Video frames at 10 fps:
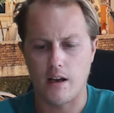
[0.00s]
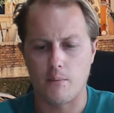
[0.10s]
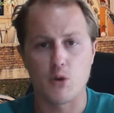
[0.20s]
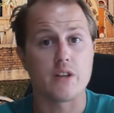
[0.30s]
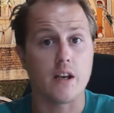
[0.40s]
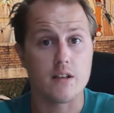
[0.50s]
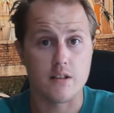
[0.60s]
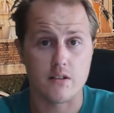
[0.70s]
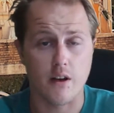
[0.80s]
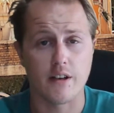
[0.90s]
Mercedes
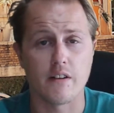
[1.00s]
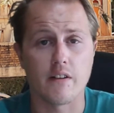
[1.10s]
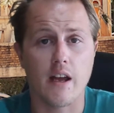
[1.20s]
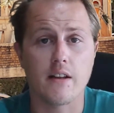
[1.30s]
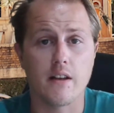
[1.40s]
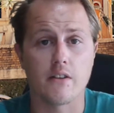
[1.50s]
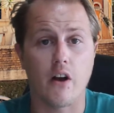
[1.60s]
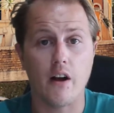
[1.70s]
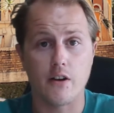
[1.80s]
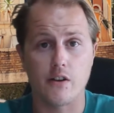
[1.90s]
decided to take the
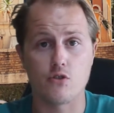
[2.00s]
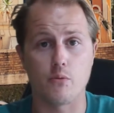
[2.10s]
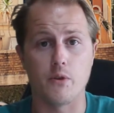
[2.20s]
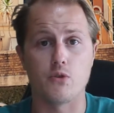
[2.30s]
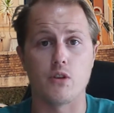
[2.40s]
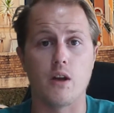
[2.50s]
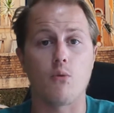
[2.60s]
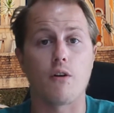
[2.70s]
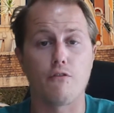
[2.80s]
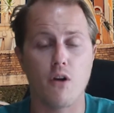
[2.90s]
entire distribution
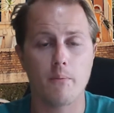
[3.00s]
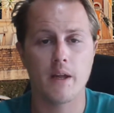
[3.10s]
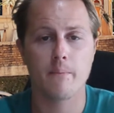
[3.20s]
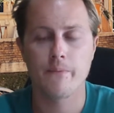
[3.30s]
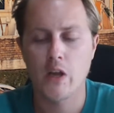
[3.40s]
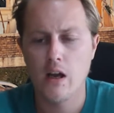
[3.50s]
network from him,